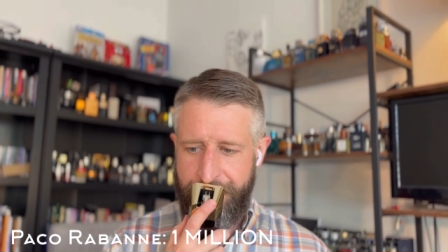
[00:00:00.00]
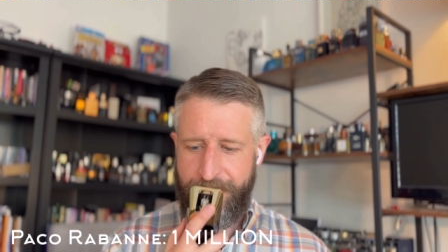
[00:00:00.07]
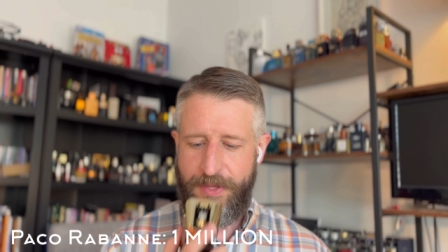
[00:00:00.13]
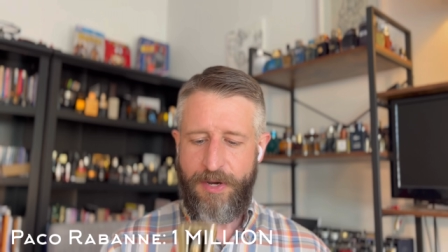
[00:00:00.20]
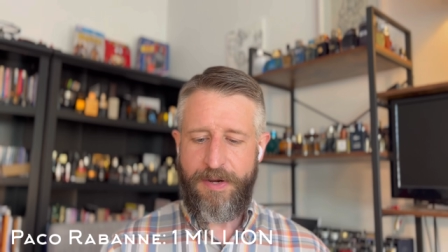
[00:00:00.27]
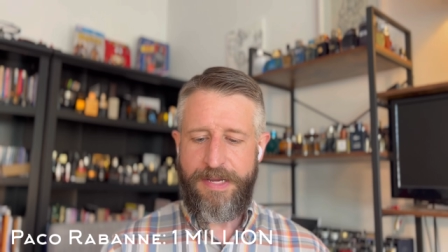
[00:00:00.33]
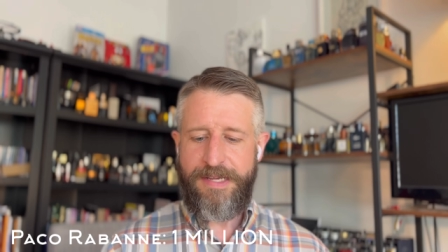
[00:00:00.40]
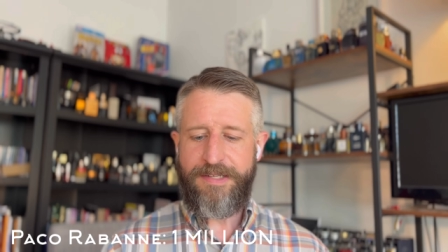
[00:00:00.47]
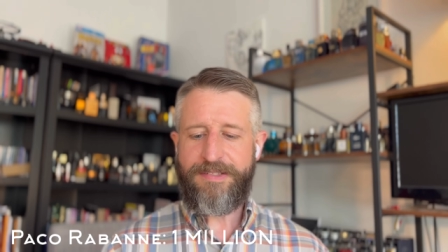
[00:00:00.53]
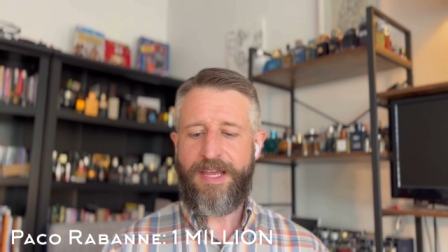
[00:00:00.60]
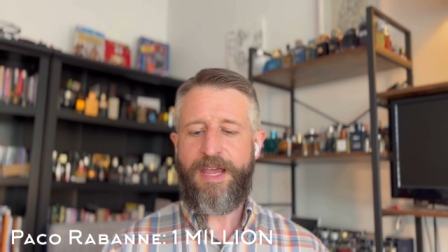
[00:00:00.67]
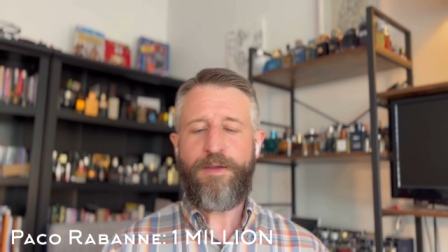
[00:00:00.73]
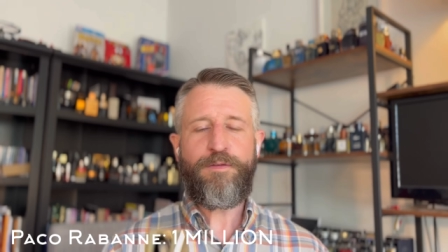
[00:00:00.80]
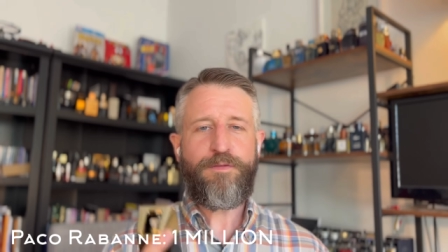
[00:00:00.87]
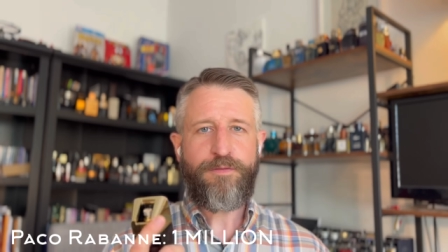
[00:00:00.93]
there is
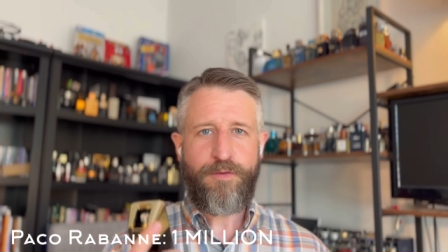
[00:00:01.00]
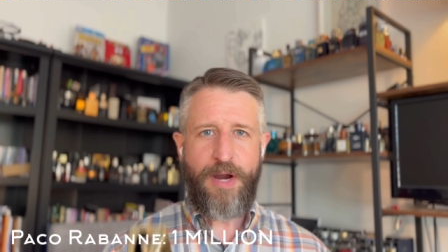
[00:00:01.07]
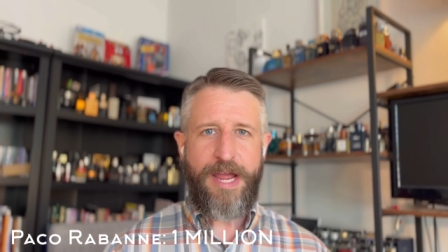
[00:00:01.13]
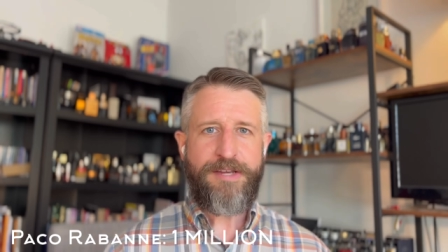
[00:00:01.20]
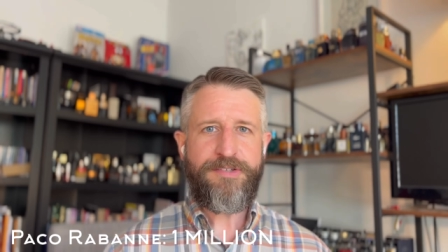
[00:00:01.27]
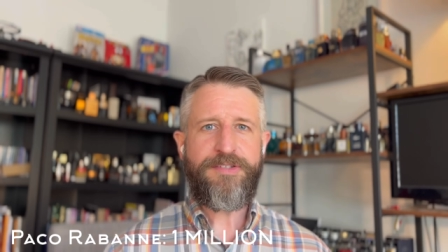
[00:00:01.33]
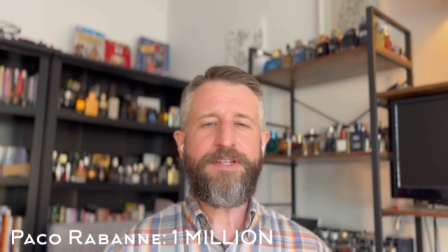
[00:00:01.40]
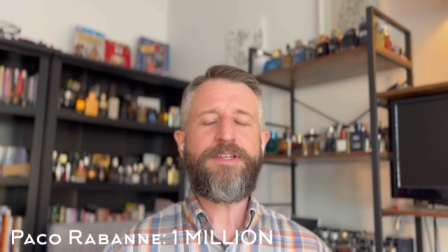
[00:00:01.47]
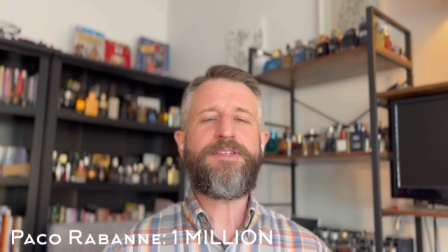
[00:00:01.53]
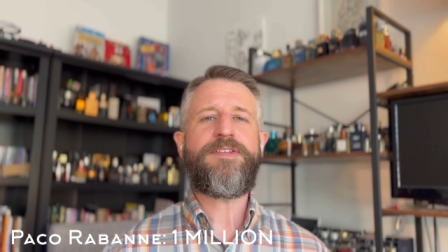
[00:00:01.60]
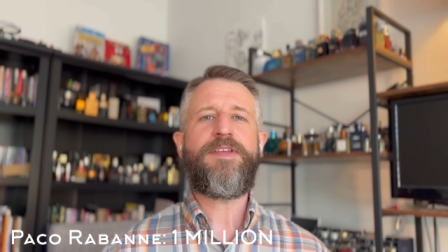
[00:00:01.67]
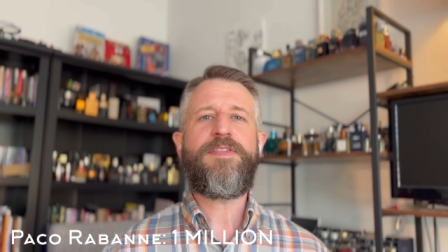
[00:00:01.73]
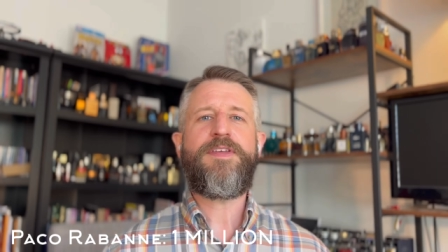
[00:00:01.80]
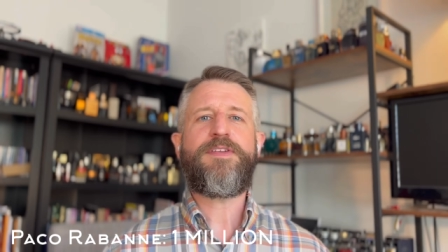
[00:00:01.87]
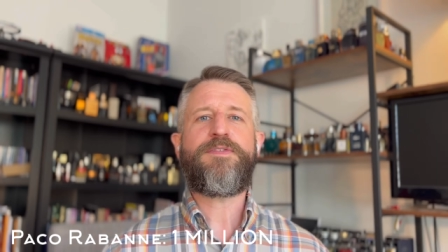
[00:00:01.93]
a freshness
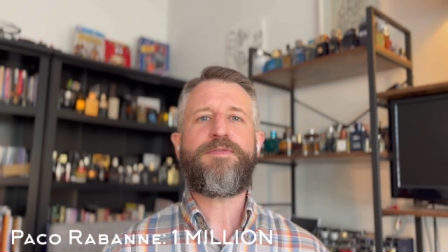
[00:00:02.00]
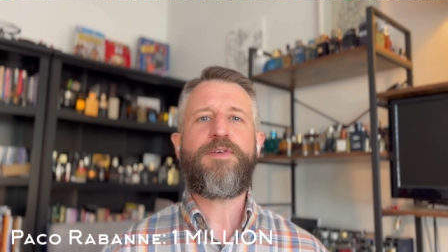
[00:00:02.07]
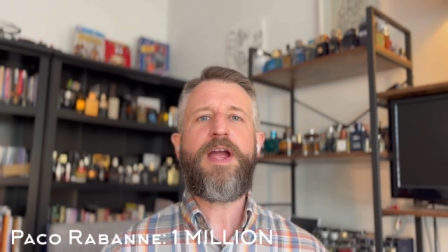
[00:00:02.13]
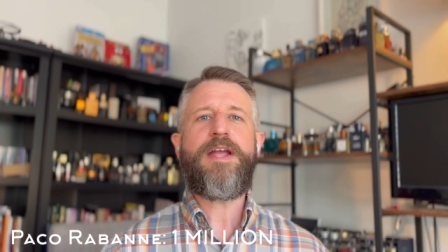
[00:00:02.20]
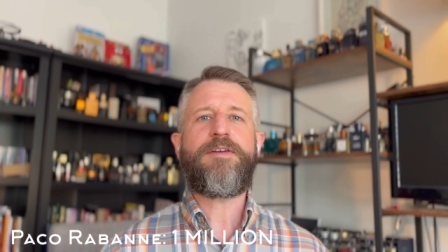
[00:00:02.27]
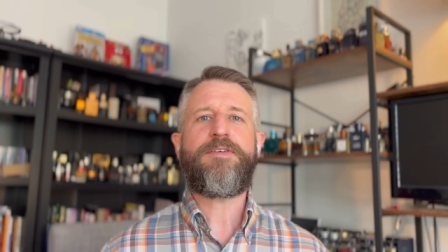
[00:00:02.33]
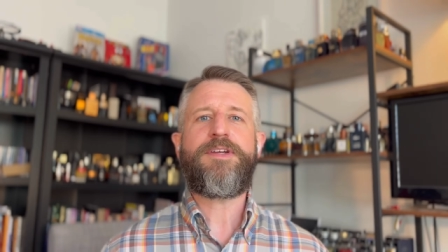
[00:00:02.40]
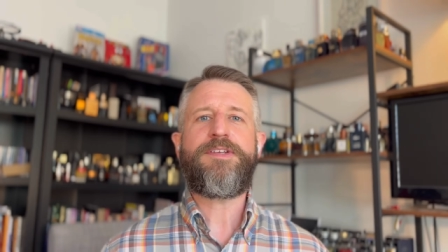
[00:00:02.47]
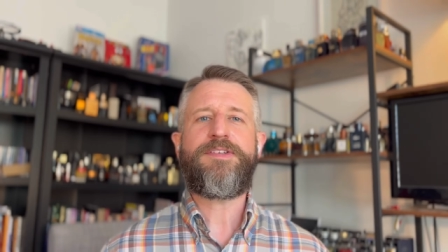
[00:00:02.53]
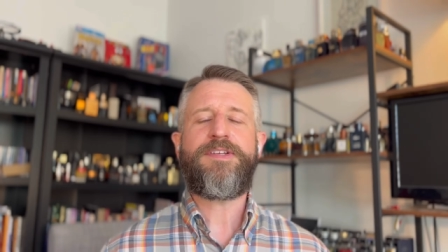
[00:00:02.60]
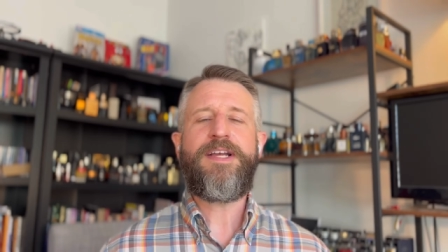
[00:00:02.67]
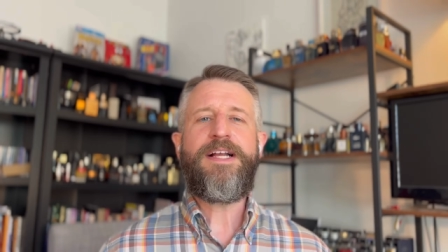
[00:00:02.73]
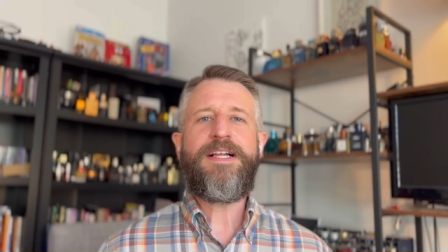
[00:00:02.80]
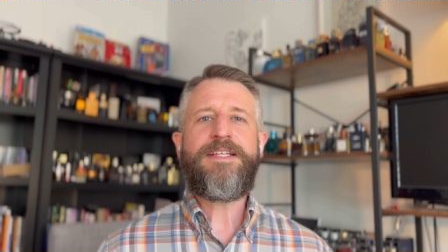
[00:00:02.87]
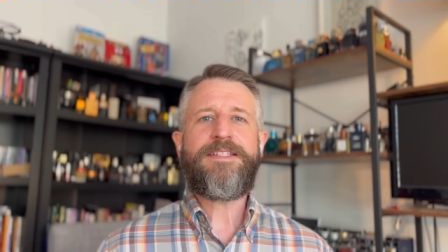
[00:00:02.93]
to this
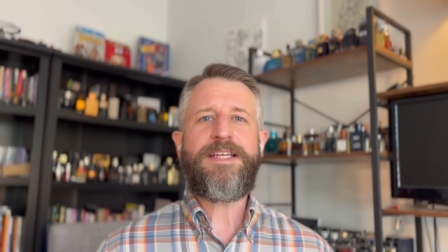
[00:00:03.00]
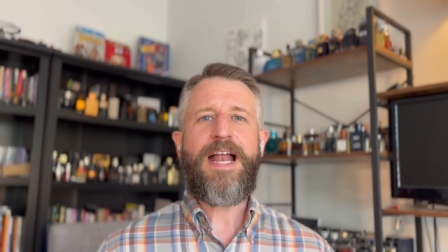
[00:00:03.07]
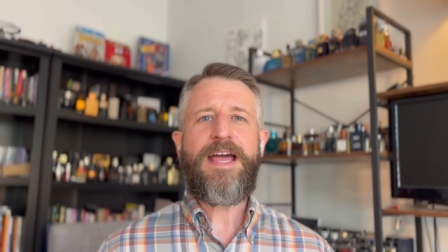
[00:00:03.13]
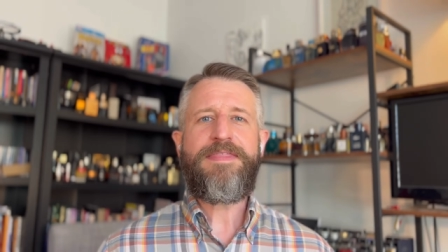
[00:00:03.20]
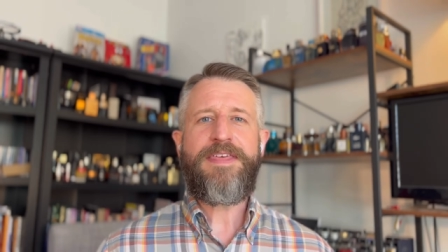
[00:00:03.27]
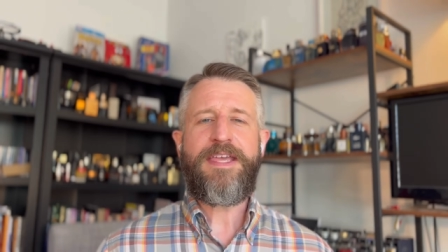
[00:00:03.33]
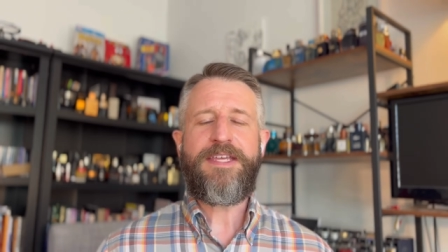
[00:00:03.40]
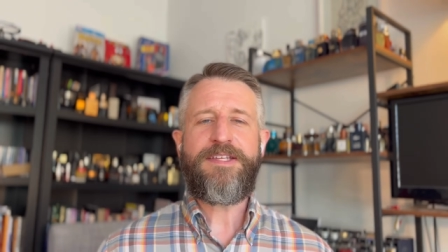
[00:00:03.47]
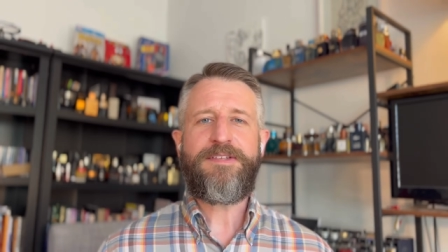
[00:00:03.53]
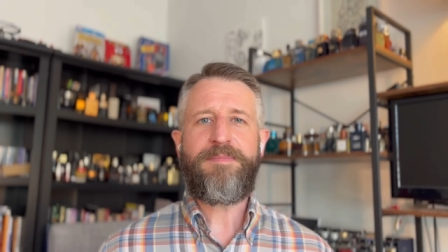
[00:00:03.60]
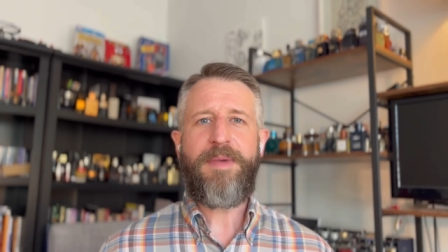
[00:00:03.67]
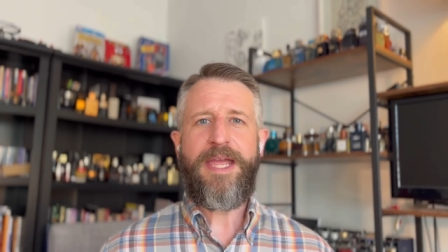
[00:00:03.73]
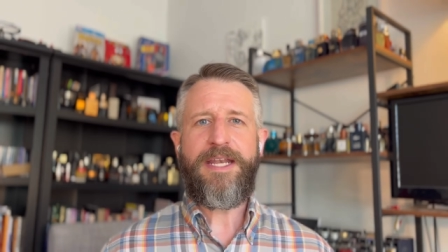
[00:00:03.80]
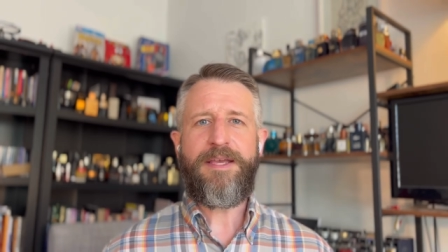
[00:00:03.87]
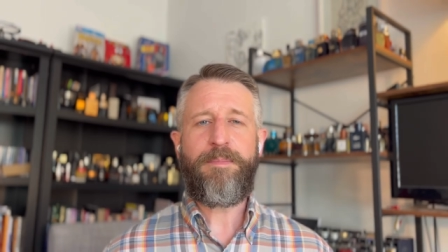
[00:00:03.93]
fragrance that I think has
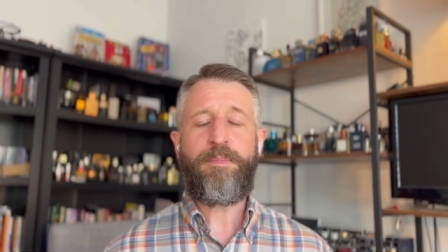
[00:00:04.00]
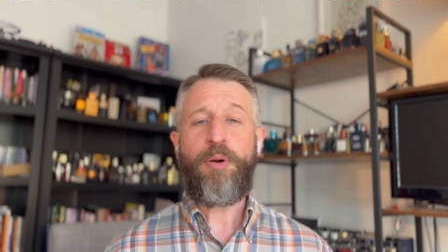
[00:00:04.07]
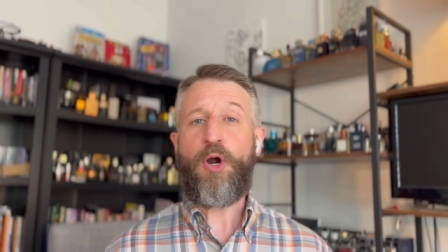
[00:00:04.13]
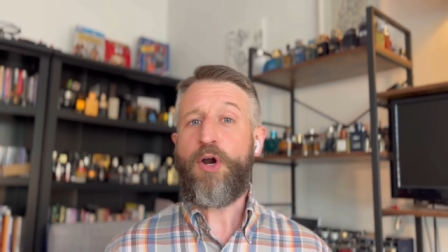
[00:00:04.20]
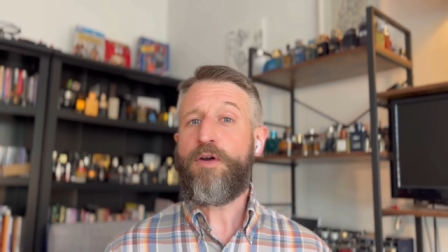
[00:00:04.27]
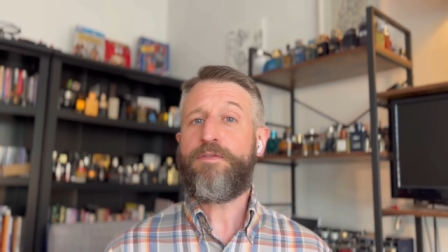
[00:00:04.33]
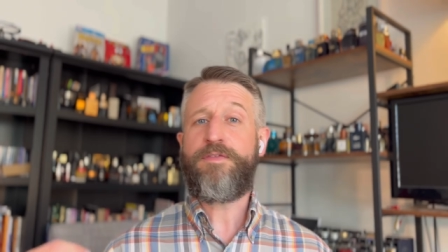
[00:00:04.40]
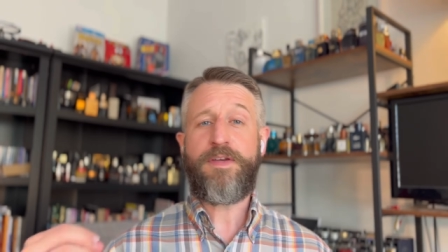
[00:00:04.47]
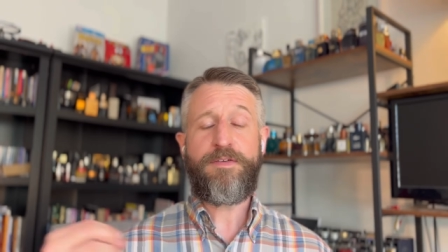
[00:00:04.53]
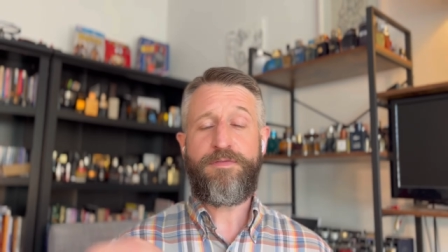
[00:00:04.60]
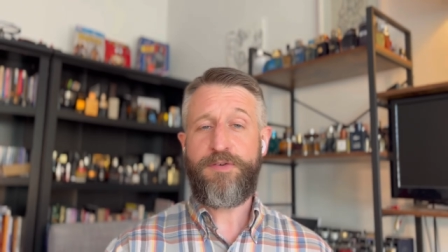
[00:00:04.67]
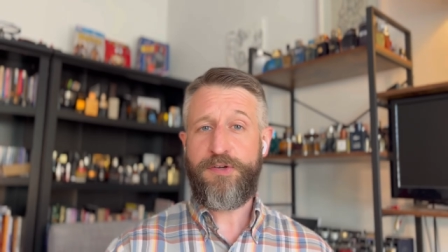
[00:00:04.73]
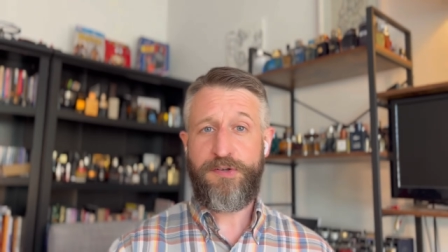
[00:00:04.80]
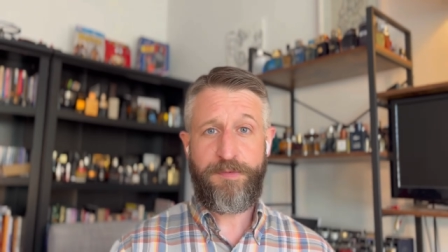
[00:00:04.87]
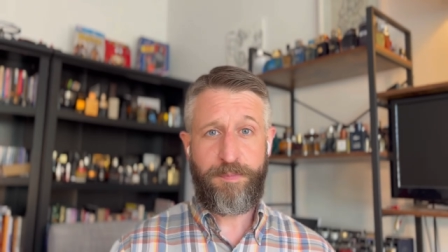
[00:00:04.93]
made it perfect
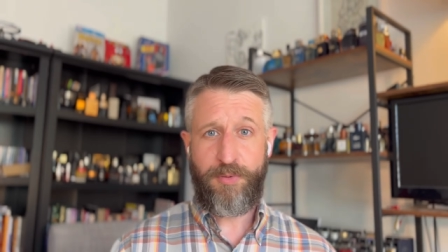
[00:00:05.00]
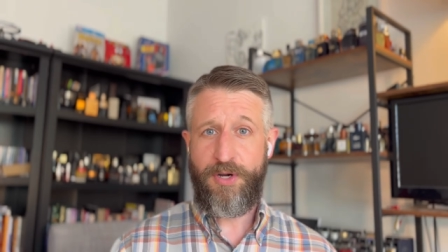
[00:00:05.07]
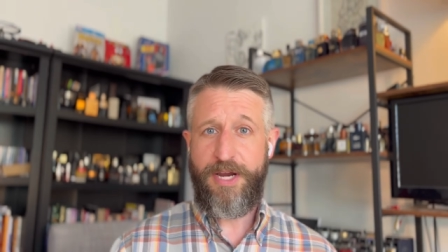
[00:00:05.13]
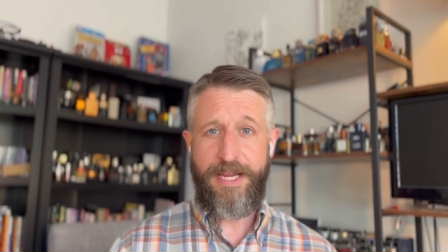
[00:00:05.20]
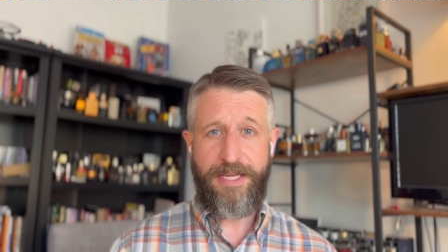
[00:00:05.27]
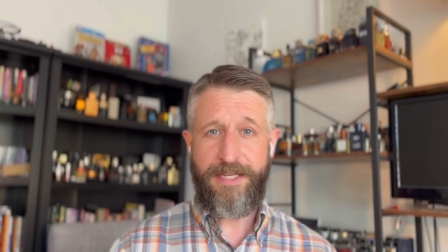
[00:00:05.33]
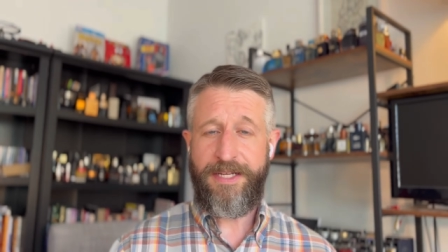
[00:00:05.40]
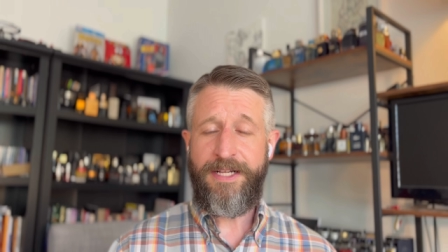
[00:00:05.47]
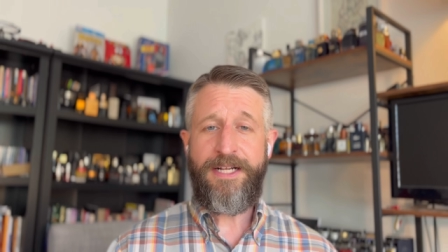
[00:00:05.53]
for spring.